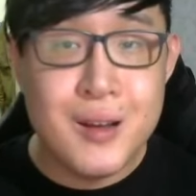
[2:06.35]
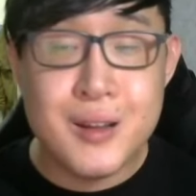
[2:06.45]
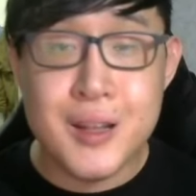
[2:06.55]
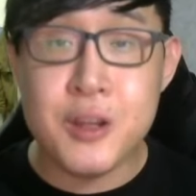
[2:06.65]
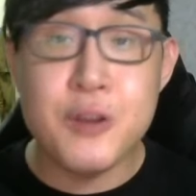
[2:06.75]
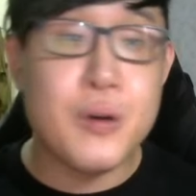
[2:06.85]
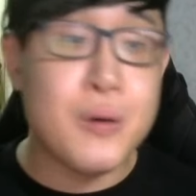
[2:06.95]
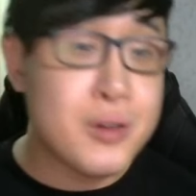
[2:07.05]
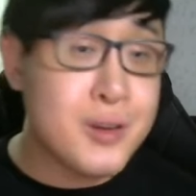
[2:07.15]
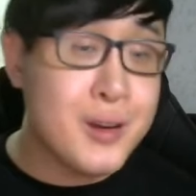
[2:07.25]
Thank you for
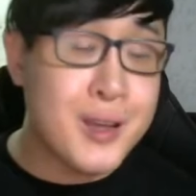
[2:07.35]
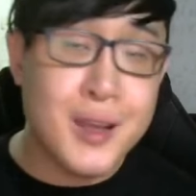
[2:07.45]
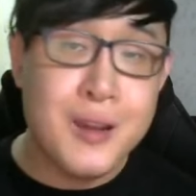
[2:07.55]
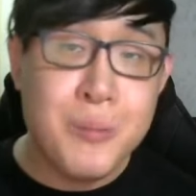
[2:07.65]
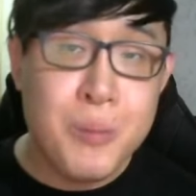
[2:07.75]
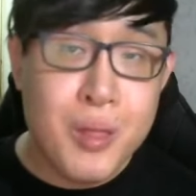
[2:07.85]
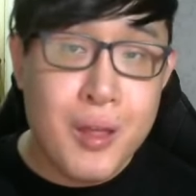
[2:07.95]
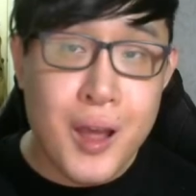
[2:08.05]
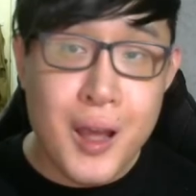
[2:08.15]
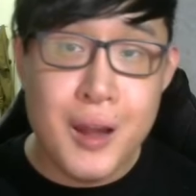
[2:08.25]
watching again,
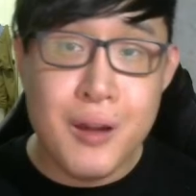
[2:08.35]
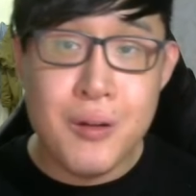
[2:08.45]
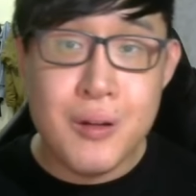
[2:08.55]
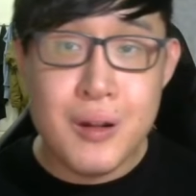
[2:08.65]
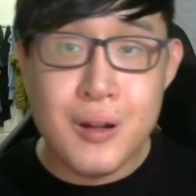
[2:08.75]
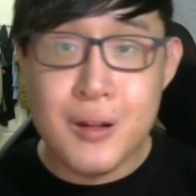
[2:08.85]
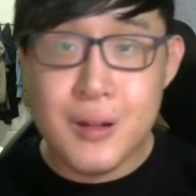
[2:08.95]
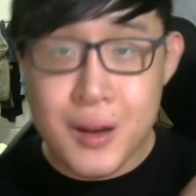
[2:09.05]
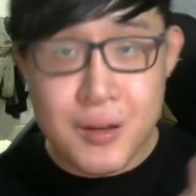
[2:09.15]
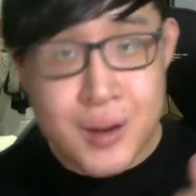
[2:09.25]
and
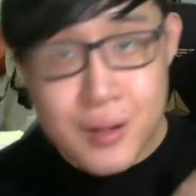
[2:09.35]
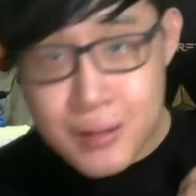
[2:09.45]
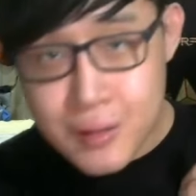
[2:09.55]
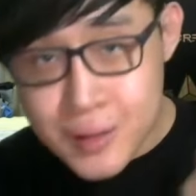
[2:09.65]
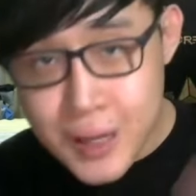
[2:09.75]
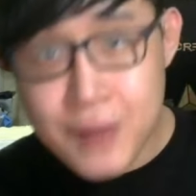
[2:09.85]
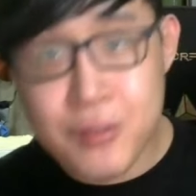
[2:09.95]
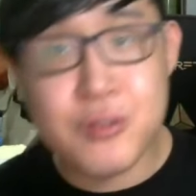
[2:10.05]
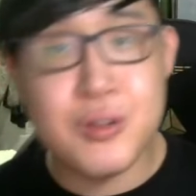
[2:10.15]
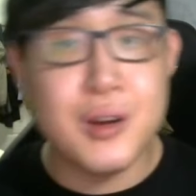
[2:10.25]
let's just dive
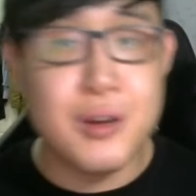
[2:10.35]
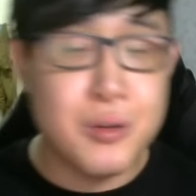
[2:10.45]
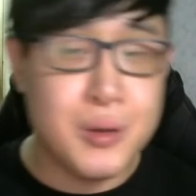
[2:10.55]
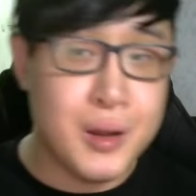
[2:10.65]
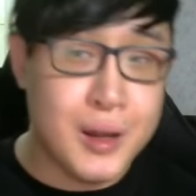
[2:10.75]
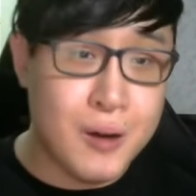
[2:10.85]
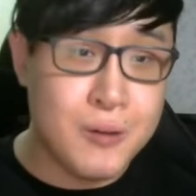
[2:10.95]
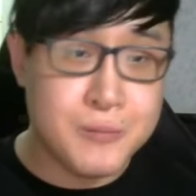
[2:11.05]
straight into it now.